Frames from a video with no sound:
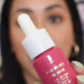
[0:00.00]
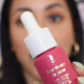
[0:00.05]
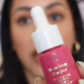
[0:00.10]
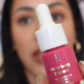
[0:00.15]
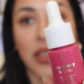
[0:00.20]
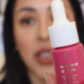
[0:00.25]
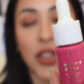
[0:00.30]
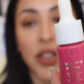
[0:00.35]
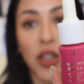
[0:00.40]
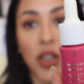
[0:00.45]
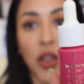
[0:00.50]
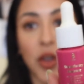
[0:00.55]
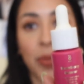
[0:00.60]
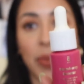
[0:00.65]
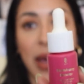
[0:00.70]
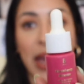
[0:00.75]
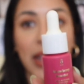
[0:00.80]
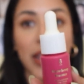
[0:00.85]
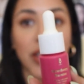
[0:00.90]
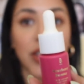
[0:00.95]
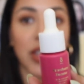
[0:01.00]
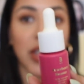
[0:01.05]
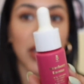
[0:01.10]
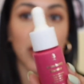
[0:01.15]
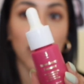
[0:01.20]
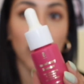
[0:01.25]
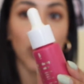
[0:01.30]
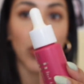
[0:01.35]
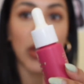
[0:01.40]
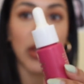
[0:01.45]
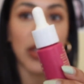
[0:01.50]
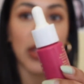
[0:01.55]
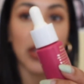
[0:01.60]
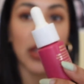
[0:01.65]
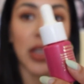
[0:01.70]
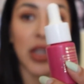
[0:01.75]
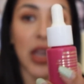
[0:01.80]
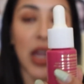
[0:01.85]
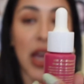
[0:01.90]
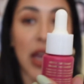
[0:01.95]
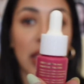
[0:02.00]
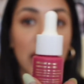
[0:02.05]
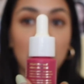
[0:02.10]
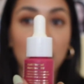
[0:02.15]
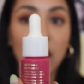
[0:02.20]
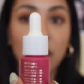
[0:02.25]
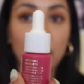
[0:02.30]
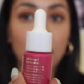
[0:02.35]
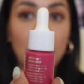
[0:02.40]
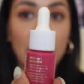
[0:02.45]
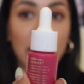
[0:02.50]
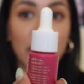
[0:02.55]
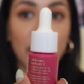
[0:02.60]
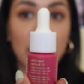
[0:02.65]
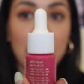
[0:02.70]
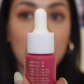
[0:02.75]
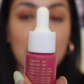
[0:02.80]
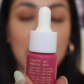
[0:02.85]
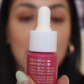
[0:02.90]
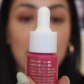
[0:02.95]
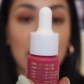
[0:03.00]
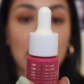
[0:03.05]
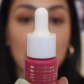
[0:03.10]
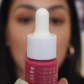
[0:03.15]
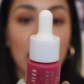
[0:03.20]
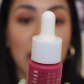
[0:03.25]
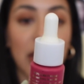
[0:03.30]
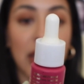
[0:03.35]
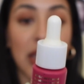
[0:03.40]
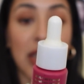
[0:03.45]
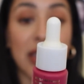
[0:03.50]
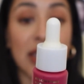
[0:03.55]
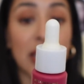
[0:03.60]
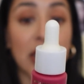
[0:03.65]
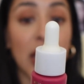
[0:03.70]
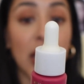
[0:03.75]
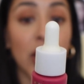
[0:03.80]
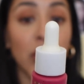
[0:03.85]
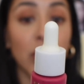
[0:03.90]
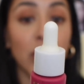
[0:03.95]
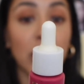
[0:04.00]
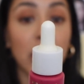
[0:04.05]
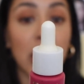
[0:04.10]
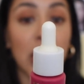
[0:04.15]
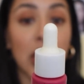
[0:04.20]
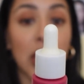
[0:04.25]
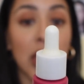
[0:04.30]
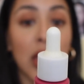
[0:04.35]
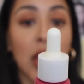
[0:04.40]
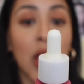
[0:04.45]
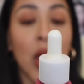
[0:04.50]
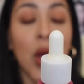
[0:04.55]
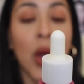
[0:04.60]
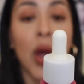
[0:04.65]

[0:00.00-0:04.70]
Such a cute packaging. One thing that I love about this is it's not only